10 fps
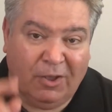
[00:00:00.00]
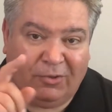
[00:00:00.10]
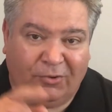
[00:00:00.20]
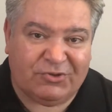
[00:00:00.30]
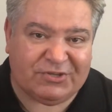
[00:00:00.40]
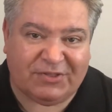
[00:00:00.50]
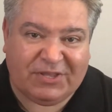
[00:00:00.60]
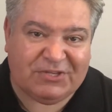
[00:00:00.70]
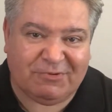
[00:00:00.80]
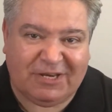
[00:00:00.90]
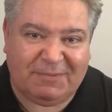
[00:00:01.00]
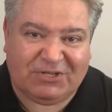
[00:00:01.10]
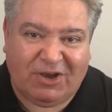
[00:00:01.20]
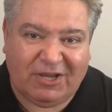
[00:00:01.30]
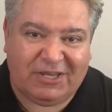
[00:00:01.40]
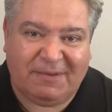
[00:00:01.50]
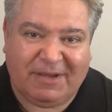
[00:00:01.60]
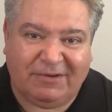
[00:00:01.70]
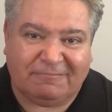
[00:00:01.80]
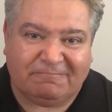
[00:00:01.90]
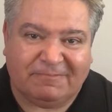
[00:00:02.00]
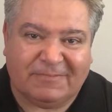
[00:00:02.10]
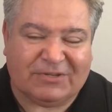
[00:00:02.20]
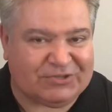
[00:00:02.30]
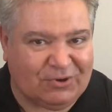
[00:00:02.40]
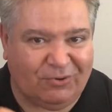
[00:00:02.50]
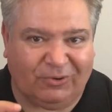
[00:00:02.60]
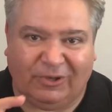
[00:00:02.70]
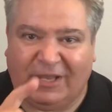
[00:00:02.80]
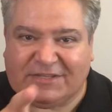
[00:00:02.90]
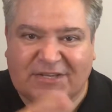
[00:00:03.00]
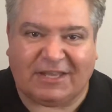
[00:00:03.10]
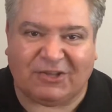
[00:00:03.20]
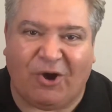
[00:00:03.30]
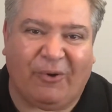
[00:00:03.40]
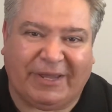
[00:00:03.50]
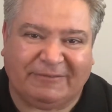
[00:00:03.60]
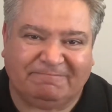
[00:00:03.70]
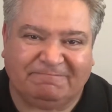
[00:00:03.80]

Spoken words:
Those are the things we're going to be talking about, so let's get going.